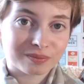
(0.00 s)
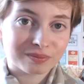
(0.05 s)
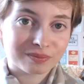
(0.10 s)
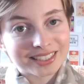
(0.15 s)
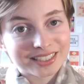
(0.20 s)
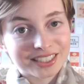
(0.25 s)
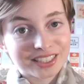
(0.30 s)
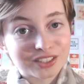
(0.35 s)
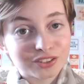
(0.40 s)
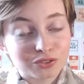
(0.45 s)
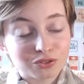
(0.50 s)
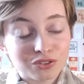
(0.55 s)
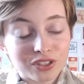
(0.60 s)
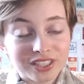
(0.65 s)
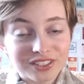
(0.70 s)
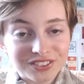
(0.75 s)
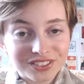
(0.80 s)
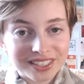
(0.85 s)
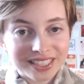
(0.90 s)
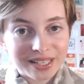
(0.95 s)
And it has
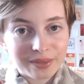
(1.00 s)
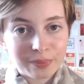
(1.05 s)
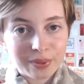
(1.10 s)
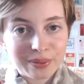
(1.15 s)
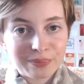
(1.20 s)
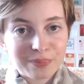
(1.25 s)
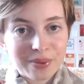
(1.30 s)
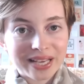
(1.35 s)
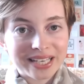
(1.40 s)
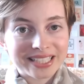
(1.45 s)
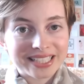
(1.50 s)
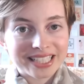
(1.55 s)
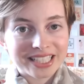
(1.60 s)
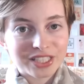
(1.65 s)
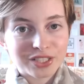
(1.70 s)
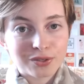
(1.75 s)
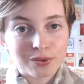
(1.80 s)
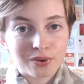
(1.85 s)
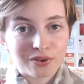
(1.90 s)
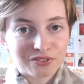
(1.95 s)
recently been made
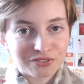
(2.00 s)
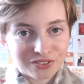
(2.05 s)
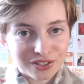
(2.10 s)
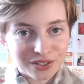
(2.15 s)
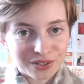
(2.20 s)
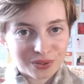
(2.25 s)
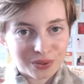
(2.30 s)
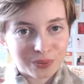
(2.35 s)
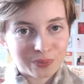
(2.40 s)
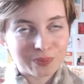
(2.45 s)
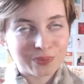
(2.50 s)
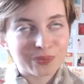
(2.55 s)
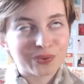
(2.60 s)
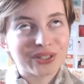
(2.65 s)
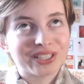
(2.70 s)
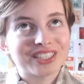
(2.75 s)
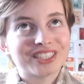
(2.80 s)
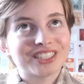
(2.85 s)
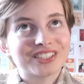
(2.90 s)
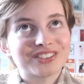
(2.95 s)
into a film,
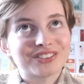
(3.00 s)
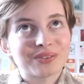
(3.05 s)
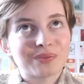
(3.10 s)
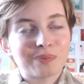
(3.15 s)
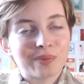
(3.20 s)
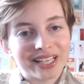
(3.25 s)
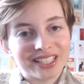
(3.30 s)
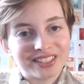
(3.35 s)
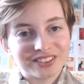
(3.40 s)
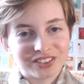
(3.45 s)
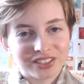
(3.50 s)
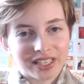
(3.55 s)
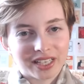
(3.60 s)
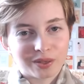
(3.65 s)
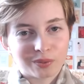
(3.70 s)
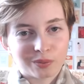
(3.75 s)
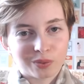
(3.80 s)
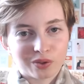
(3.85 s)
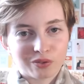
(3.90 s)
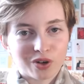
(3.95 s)
which is
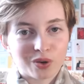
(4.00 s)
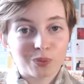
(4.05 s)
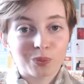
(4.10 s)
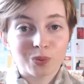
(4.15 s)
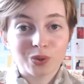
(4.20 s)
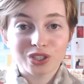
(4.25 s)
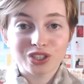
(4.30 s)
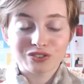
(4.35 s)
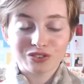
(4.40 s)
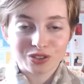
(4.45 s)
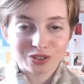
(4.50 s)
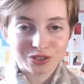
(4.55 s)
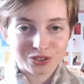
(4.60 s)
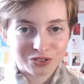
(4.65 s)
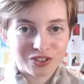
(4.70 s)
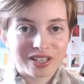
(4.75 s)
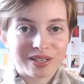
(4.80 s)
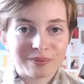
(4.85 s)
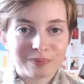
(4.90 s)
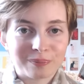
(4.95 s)
amazing, with a wonderful
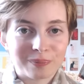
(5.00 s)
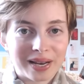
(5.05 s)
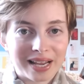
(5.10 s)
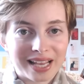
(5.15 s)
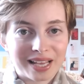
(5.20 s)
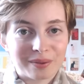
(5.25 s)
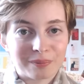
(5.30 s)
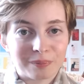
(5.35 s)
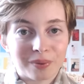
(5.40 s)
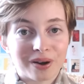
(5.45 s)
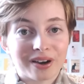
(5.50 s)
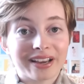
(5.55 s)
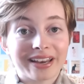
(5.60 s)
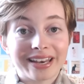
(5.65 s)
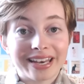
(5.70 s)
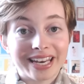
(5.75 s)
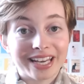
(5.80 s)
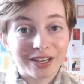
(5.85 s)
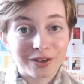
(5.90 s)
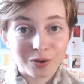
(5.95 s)
screenplay
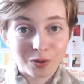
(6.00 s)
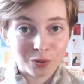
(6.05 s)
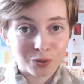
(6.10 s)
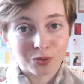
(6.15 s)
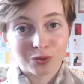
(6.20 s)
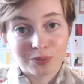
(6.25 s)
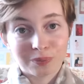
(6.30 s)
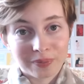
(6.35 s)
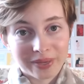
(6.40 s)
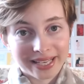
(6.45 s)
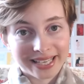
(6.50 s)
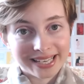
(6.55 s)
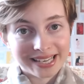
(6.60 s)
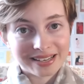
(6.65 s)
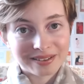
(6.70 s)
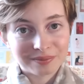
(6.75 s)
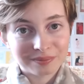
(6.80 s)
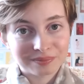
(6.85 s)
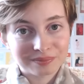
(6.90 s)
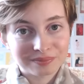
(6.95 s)
by Nick Hornby.
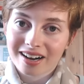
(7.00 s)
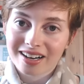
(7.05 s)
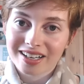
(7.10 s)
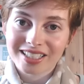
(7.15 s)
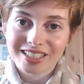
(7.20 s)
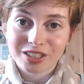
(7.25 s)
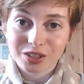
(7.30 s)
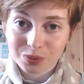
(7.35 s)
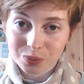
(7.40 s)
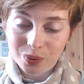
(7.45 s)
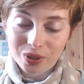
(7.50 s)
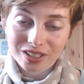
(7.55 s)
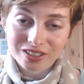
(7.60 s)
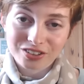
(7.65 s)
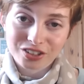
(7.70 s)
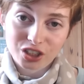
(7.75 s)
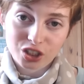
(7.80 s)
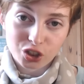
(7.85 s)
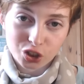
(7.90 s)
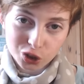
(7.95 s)
Irish
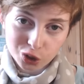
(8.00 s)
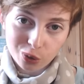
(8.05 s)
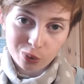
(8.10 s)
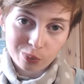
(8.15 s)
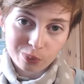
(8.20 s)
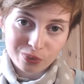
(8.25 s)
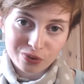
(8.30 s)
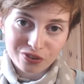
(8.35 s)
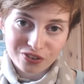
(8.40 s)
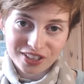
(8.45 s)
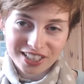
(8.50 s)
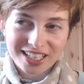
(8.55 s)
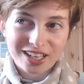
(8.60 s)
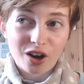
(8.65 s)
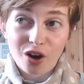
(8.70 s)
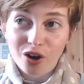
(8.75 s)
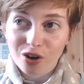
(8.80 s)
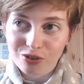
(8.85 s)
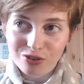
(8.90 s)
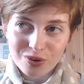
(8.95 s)
works in a shop for the
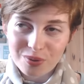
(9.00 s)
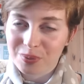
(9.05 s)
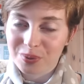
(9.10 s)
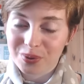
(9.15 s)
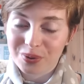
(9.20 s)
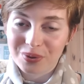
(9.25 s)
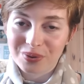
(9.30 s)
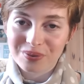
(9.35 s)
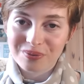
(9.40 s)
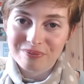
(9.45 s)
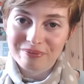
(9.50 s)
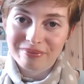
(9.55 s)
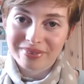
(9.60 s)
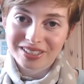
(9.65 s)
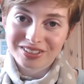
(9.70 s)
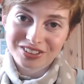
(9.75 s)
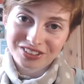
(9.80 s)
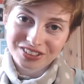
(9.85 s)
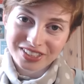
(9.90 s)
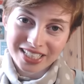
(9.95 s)
horrible
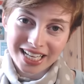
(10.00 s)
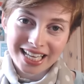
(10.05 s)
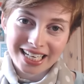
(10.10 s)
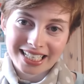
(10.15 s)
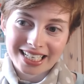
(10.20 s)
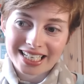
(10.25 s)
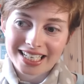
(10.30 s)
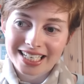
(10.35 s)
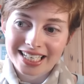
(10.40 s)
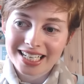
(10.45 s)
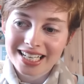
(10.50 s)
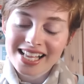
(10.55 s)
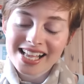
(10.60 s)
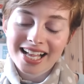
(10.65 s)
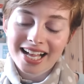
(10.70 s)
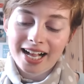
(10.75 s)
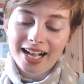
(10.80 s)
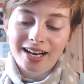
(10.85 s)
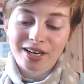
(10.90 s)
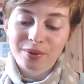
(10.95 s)
Mrs. Kelly,
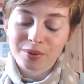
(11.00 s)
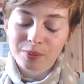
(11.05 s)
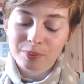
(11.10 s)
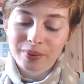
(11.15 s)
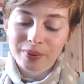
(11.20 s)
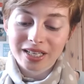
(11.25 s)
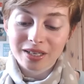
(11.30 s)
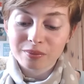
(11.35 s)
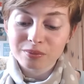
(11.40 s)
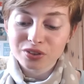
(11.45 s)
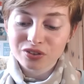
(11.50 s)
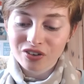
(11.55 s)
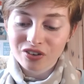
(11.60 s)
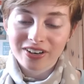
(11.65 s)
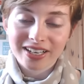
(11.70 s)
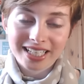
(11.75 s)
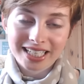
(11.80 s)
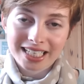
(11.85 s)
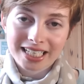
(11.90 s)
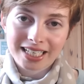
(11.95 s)
and it becomes
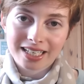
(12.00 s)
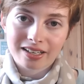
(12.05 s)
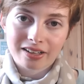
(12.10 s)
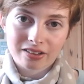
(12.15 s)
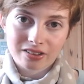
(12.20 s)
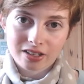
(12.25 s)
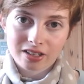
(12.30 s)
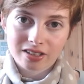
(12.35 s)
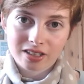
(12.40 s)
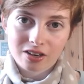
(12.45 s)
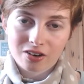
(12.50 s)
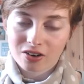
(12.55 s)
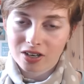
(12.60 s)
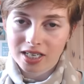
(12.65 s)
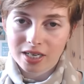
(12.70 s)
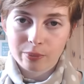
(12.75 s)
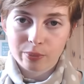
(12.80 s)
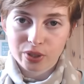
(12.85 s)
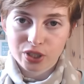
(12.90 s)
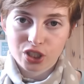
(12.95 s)
very clear that there are
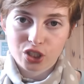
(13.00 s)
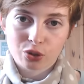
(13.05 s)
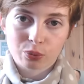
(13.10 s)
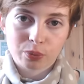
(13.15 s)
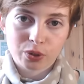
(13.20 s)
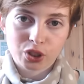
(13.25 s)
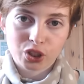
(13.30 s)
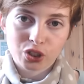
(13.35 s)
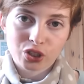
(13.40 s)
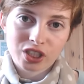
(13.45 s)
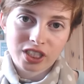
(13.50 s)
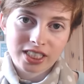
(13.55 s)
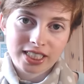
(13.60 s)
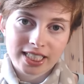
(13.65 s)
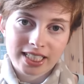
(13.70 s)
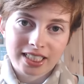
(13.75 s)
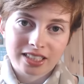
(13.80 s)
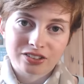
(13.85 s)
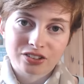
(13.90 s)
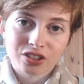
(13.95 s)
limited
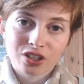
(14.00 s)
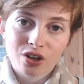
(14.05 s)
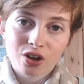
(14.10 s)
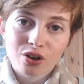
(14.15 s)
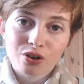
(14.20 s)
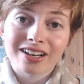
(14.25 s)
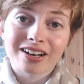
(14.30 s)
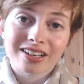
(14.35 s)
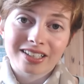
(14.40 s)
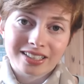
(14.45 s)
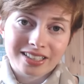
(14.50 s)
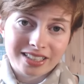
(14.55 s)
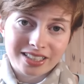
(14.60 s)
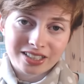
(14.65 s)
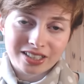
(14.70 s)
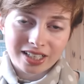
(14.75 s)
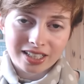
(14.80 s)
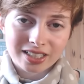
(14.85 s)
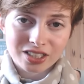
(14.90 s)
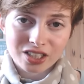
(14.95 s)
opportunities in Ireland
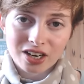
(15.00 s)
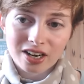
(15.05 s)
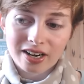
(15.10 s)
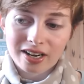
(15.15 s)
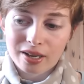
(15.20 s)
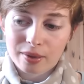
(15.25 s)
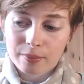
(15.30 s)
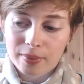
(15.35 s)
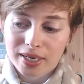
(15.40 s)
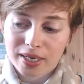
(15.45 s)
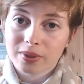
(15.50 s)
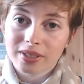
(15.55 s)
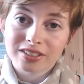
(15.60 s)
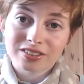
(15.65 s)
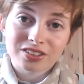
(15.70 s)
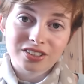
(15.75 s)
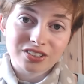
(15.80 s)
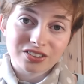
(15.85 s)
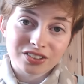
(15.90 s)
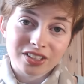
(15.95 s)
at that time. So it
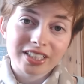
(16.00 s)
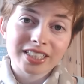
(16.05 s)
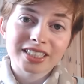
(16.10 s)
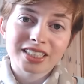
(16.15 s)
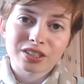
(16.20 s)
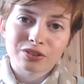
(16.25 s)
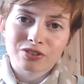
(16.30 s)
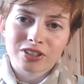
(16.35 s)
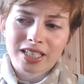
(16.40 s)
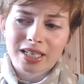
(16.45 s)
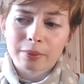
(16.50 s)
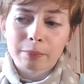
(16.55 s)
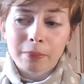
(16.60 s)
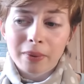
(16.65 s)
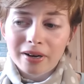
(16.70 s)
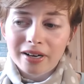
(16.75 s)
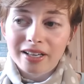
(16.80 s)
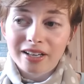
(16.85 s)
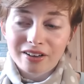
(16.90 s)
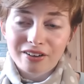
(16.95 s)
is decided really
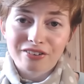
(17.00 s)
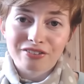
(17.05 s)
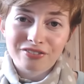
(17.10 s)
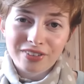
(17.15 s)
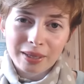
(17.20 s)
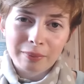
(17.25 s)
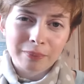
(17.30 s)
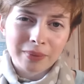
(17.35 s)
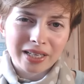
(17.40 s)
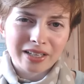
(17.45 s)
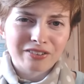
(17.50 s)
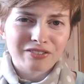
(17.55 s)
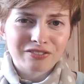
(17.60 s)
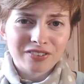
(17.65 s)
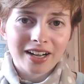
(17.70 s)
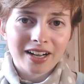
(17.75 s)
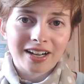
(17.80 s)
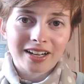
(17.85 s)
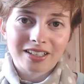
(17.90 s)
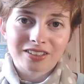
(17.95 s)
by her family
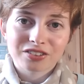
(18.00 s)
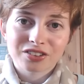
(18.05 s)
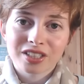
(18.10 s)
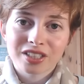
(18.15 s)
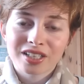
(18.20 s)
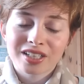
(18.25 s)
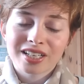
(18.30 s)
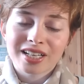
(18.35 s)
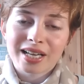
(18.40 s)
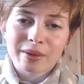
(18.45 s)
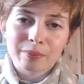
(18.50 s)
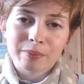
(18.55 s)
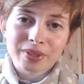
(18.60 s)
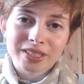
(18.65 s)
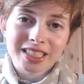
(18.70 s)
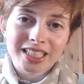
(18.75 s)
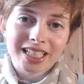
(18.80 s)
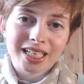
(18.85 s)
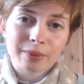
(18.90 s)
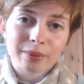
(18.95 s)
first, and
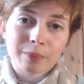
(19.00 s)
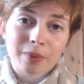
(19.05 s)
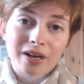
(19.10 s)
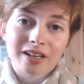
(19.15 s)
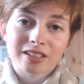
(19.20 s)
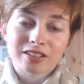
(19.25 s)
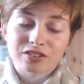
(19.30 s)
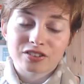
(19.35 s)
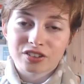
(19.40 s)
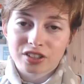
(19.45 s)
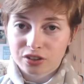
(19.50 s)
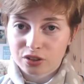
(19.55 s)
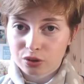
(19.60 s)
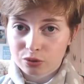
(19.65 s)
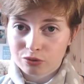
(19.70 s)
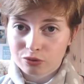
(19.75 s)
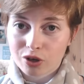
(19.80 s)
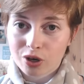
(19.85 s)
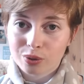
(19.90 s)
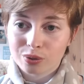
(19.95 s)
particularly by her
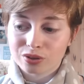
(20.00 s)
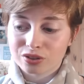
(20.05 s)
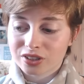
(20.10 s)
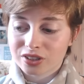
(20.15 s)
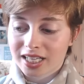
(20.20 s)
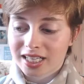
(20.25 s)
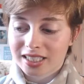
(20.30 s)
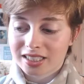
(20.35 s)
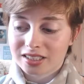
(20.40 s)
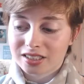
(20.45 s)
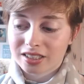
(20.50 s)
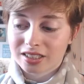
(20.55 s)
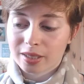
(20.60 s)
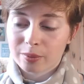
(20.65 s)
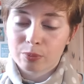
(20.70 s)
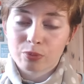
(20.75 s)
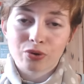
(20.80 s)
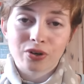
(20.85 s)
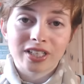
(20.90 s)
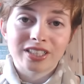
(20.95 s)
sister Rose and
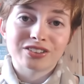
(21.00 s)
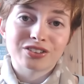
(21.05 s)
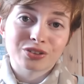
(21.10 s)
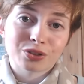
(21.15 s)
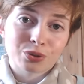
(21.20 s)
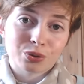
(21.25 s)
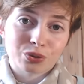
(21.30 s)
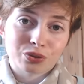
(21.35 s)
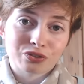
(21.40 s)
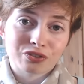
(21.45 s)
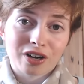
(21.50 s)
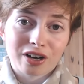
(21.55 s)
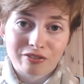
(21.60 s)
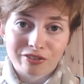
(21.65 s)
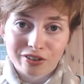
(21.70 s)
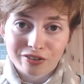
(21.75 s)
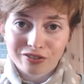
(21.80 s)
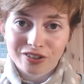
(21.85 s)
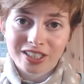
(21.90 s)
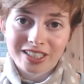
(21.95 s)
a priest called
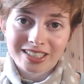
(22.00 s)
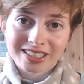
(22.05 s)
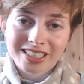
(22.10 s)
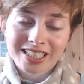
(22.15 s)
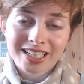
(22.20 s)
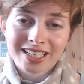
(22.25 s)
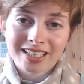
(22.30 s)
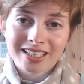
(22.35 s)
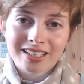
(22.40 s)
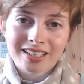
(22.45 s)
Father Flood,